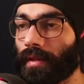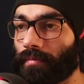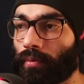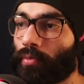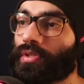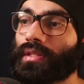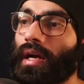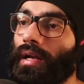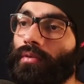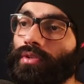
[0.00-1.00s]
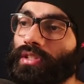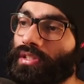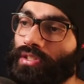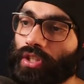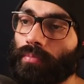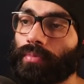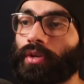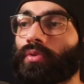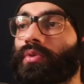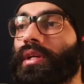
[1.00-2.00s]
then post that, I want to just jump
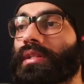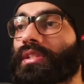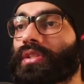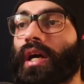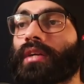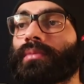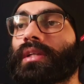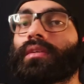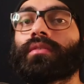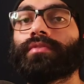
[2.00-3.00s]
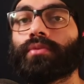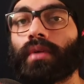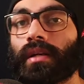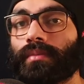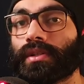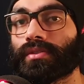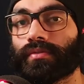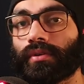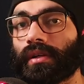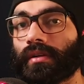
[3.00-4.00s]
into it and start making a few animations
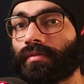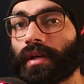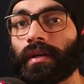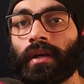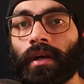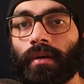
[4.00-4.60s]
for Click Reflect.